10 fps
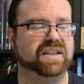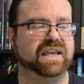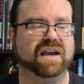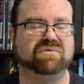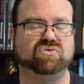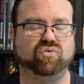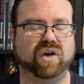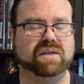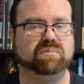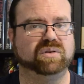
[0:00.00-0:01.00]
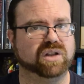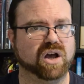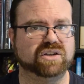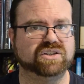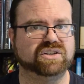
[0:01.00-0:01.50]
They have great
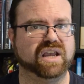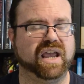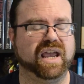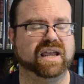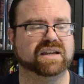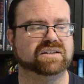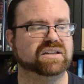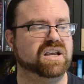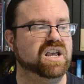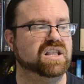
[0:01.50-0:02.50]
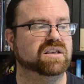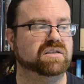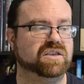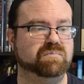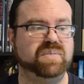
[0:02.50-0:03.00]
plots, and the
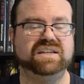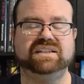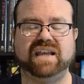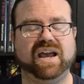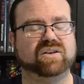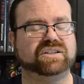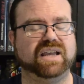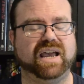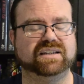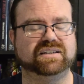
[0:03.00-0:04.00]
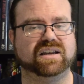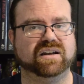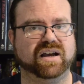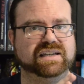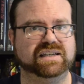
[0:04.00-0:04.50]
Beast House as an
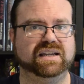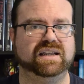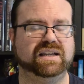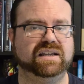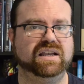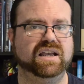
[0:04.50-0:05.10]
idea